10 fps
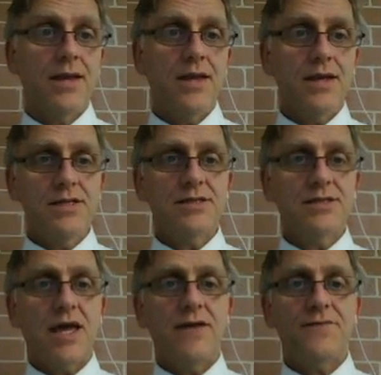Is it
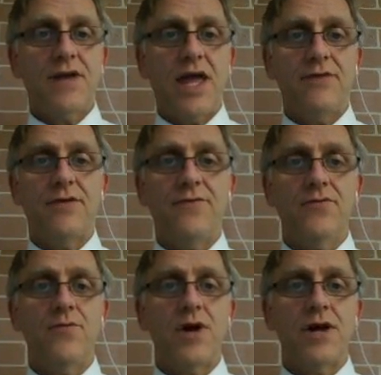safe to have the foot
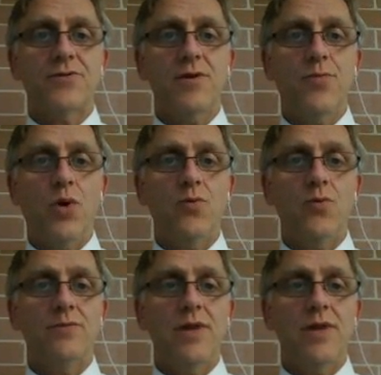of my 3.1